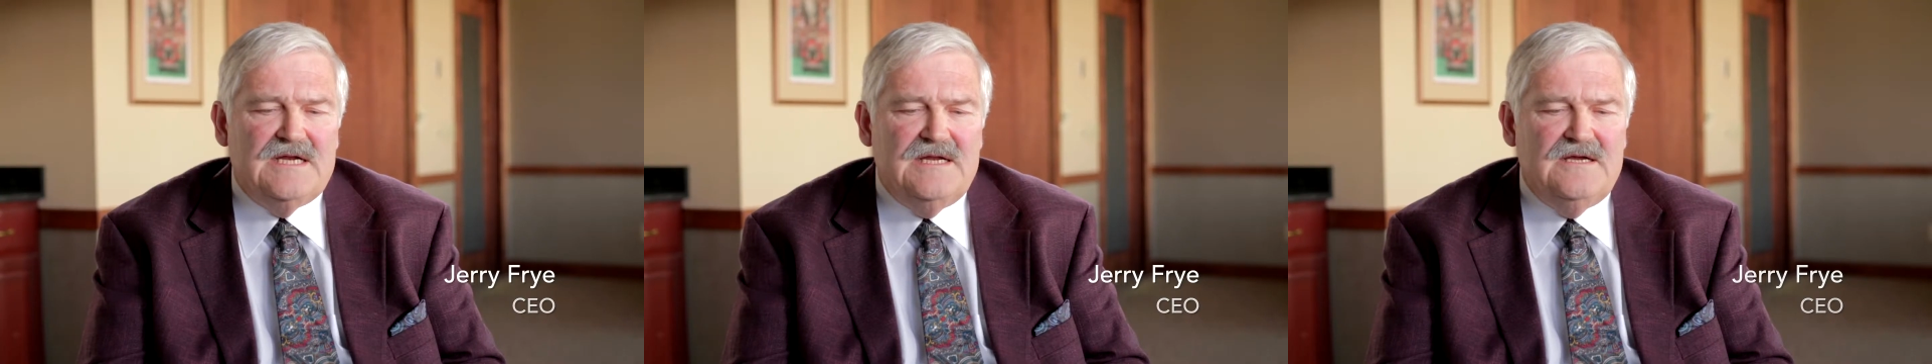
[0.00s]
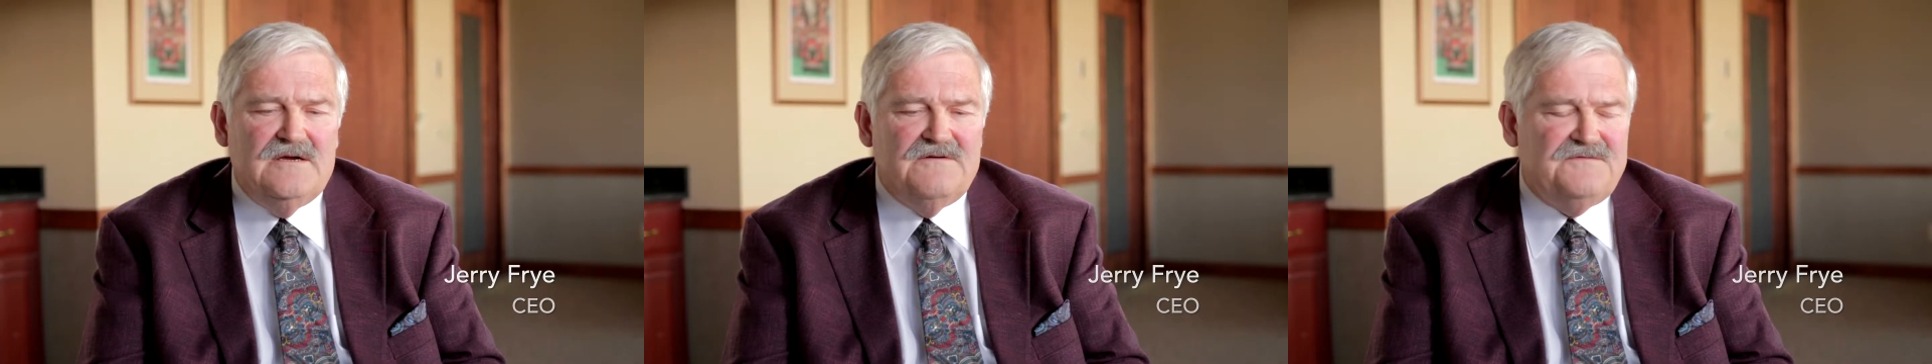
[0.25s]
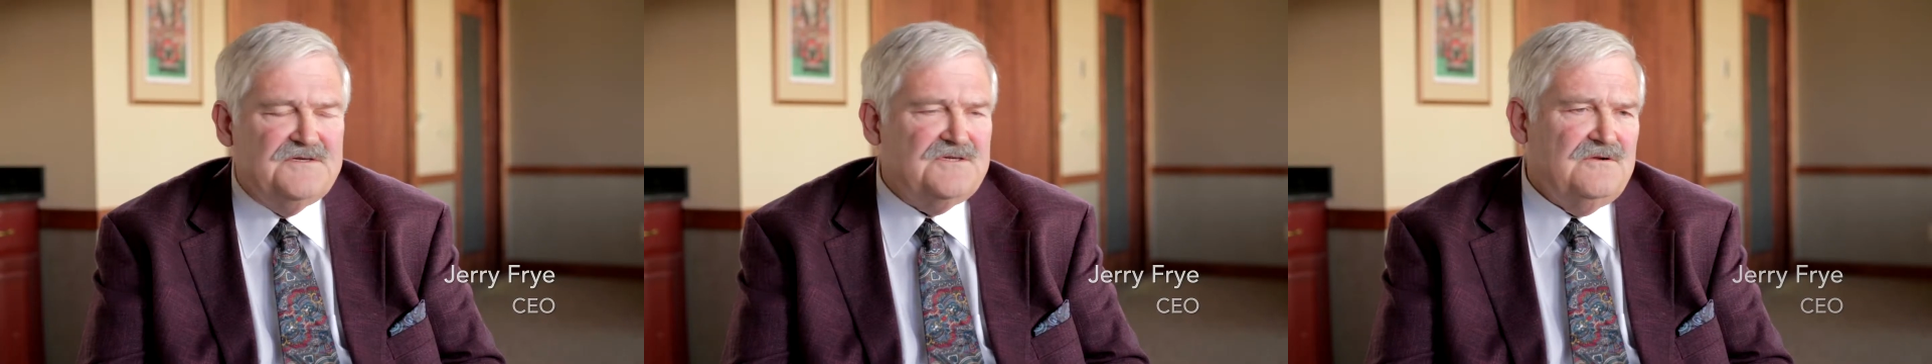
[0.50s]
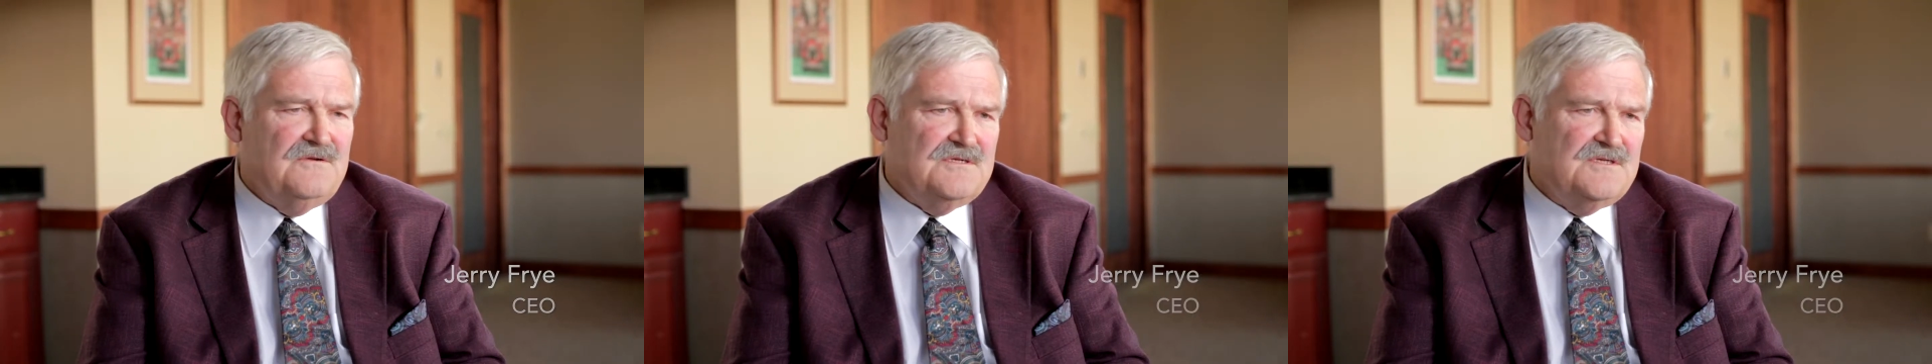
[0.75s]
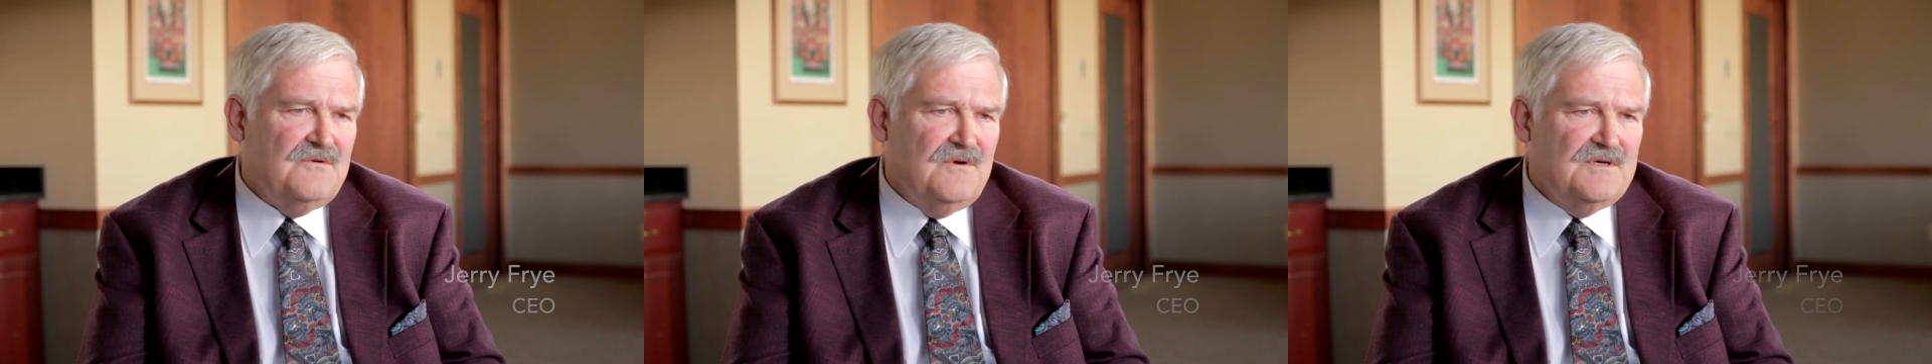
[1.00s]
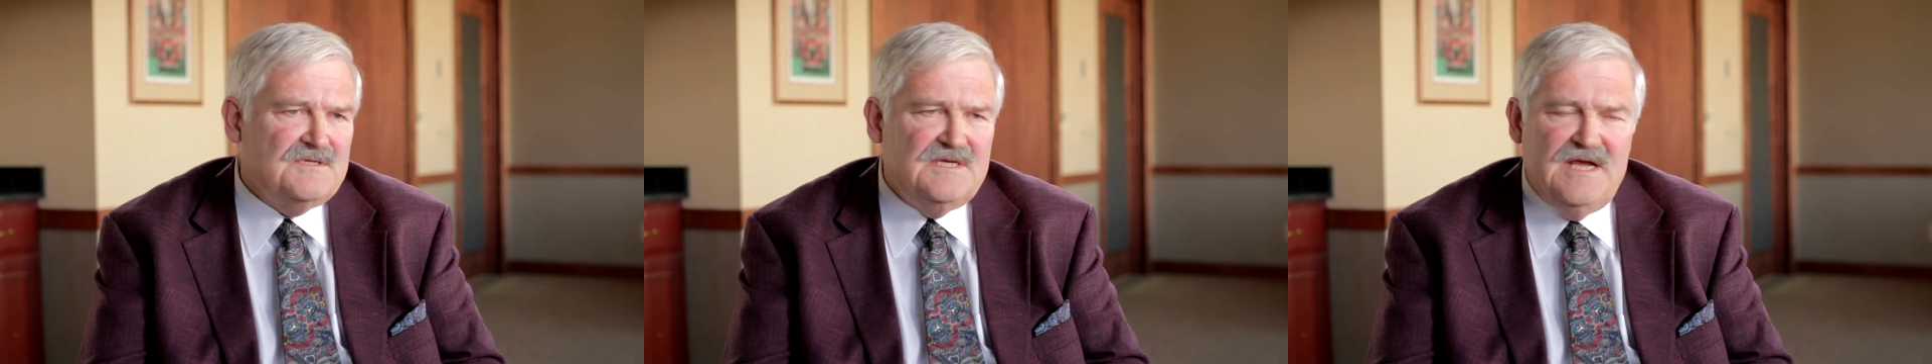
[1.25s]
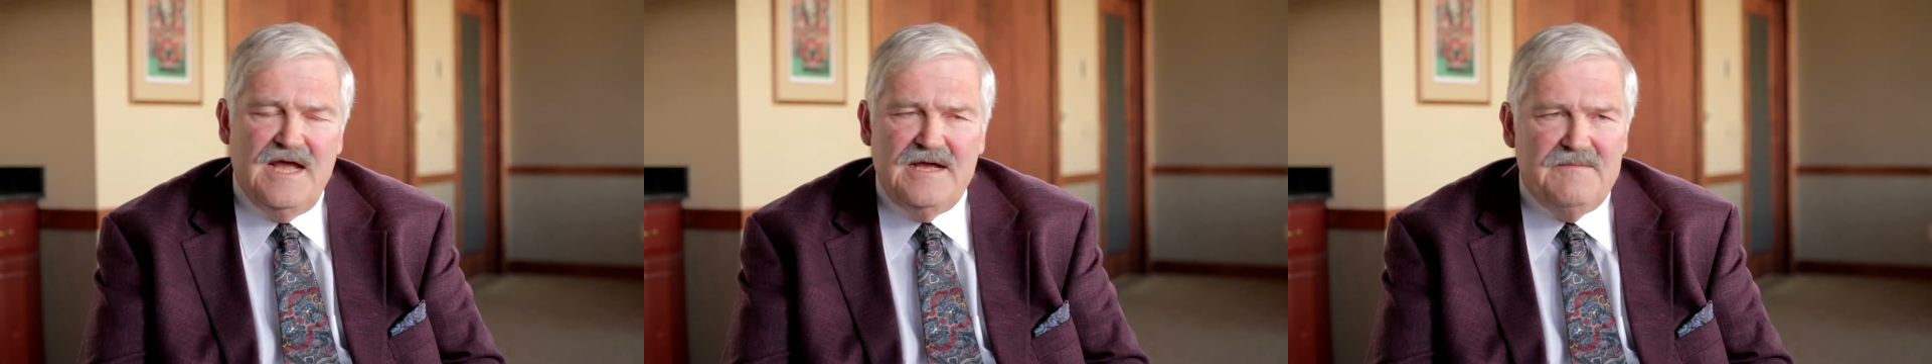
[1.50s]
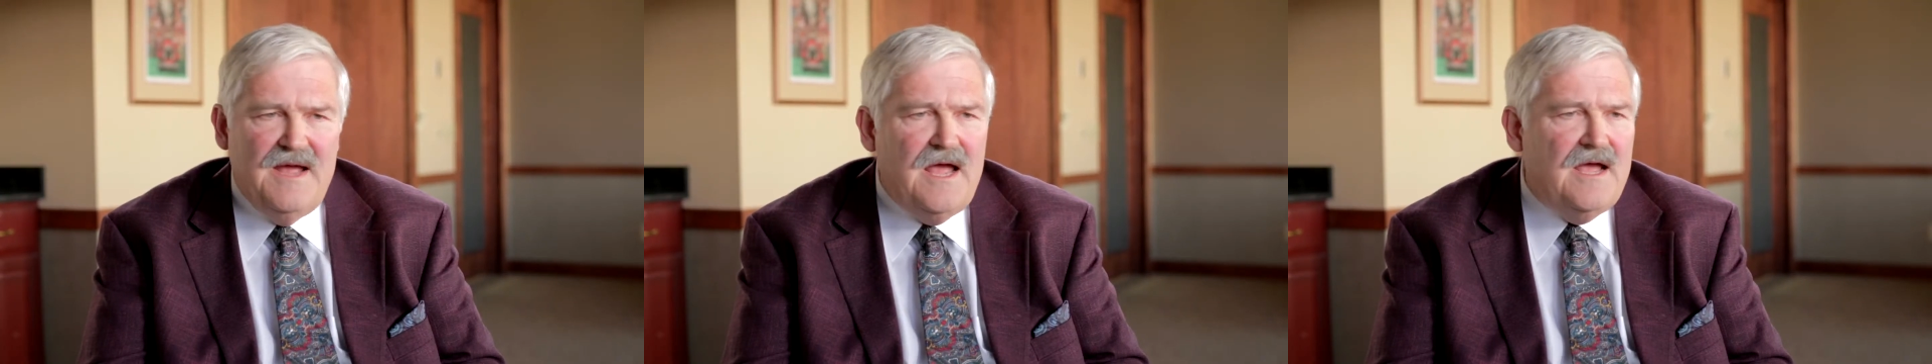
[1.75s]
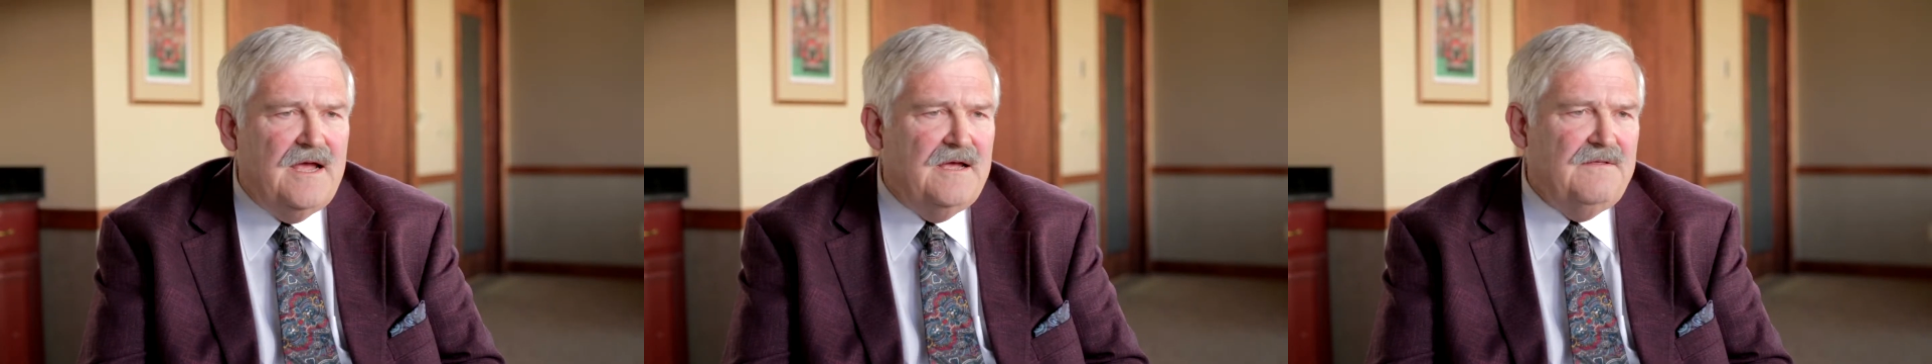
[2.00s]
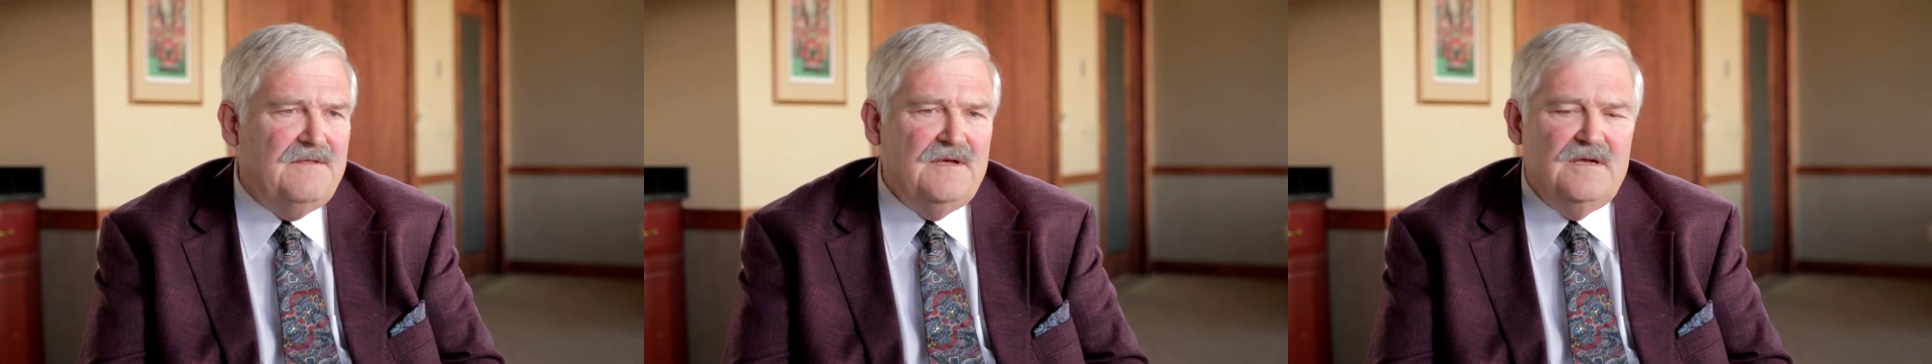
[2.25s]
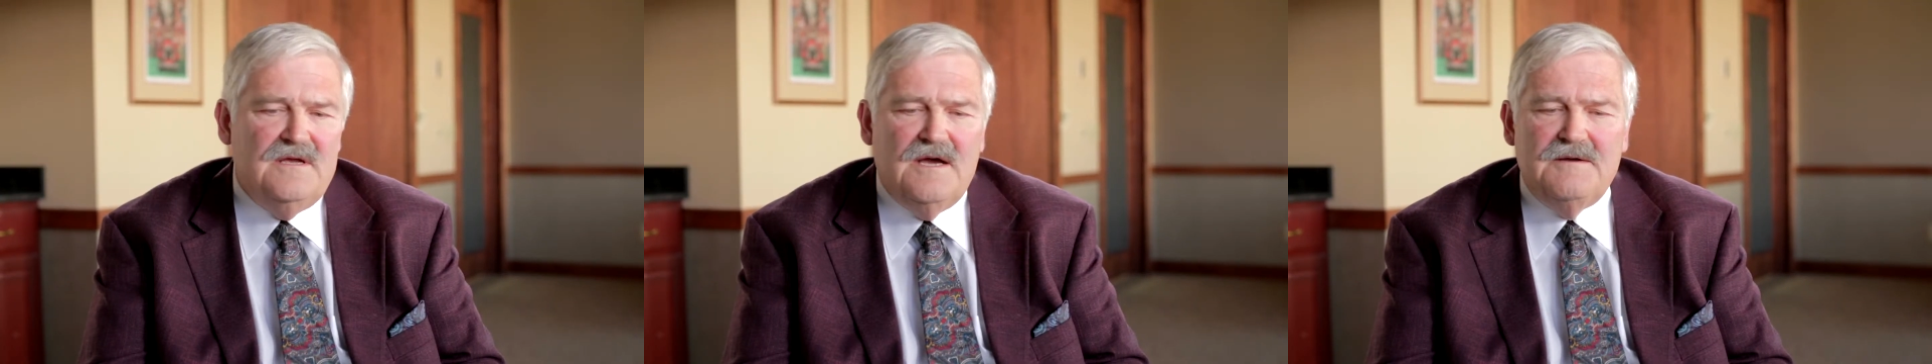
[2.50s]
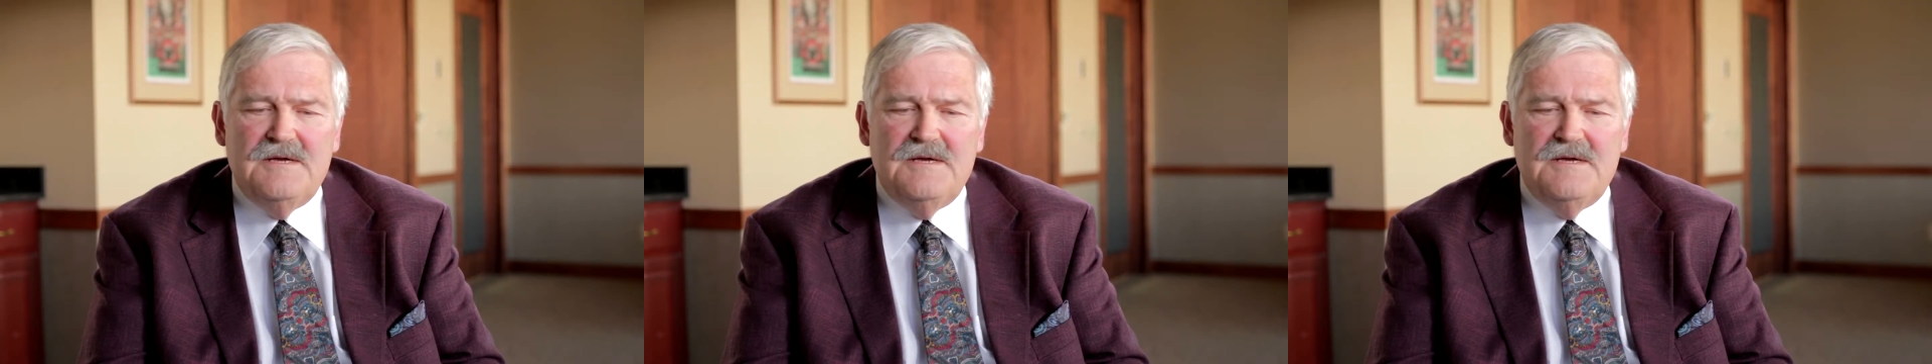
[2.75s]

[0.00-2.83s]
any official source, the AMA, the